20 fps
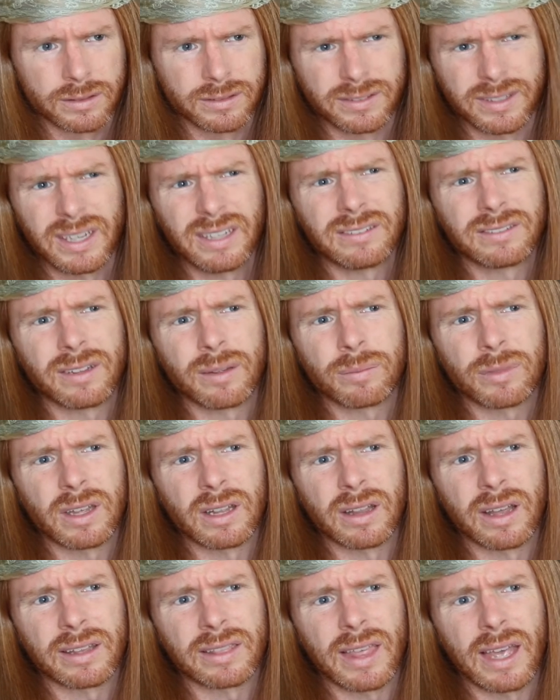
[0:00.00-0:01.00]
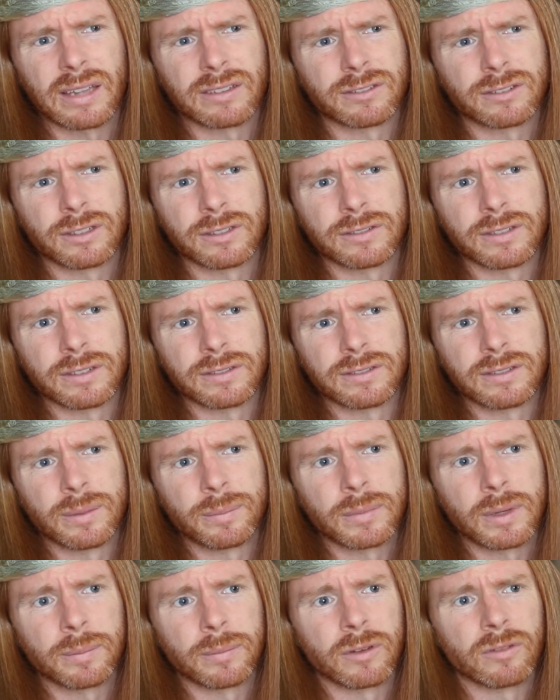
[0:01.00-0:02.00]
Saying something like that's just a
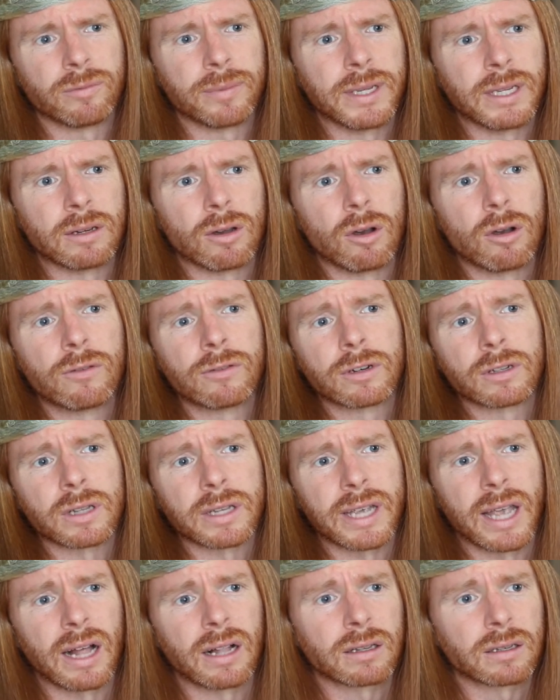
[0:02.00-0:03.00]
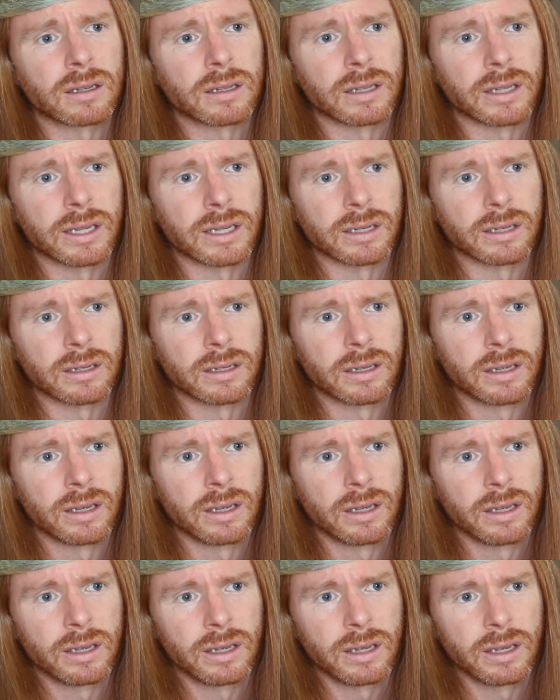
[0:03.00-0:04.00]
symptom of being overly alkaline.
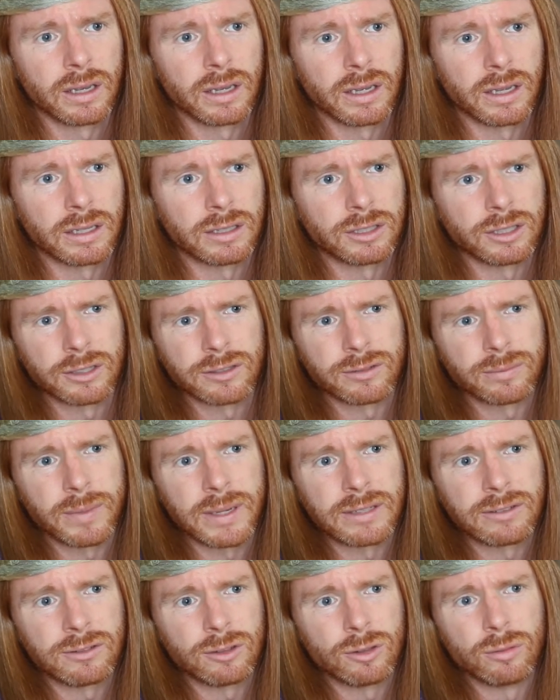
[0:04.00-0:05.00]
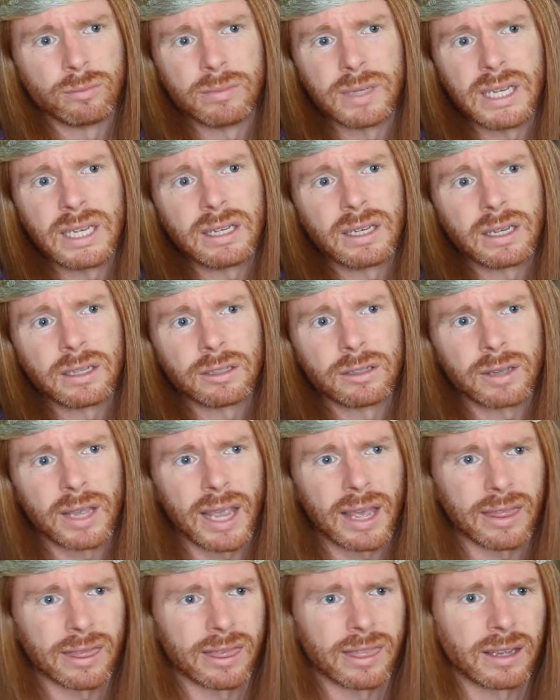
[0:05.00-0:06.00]
It just makes you mean and you
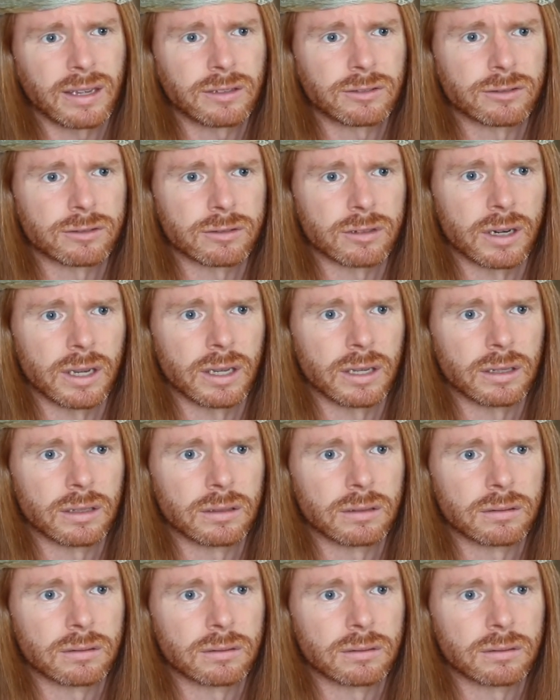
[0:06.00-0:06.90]
can't think straight.